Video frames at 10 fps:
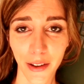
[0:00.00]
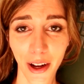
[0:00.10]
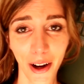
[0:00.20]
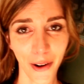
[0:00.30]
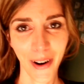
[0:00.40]
don't
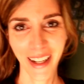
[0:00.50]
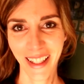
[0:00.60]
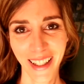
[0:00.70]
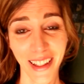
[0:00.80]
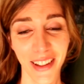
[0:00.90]
know.
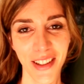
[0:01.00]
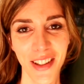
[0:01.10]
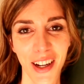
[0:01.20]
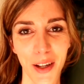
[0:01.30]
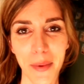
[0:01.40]
There's
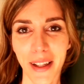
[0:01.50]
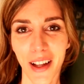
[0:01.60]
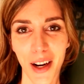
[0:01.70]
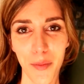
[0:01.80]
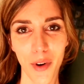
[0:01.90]
not going to be a
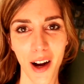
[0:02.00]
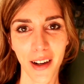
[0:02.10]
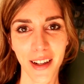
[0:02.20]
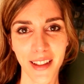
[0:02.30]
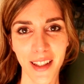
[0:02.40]
lot of
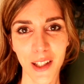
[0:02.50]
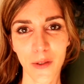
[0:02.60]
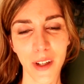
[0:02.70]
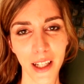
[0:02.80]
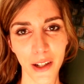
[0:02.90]
progress in this
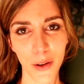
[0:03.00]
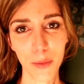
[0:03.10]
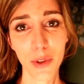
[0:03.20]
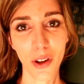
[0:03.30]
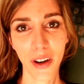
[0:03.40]
video.
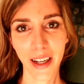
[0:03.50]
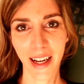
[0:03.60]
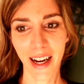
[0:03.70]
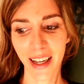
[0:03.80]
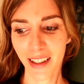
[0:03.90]
I'm sorry,
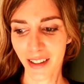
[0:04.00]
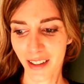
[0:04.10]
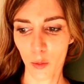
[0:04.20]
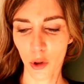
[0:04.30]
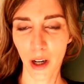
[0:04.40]
guys.
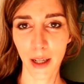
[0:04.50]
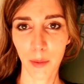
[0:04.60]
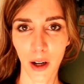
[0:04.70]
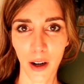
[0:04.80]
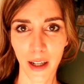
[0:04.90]
I'm trying
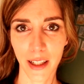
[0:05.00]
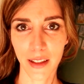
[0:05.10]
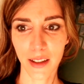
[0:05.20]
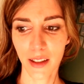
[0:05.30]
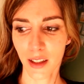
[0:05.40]
my
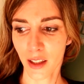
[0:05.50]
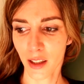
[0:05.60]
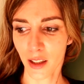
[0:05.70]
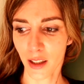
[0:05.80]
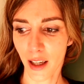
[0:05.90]
hardest.
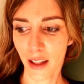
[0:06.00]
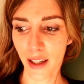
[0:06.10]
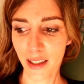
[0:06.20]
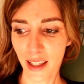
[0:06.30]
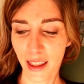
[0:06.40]
At
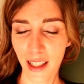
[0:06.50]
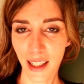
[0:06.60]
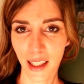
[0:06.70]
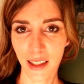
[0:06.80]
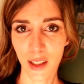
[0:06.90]
least I think
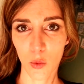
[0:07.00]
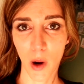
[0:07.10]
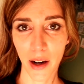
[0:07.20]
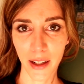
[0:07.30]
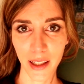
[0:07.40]
I got these
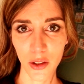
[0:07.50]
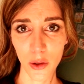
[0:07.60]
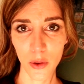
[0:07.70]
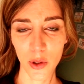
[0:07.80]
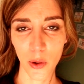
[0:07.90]
wiring
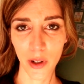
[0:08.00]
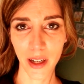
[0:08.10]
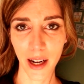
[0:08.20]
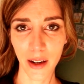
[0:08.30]
issues sorted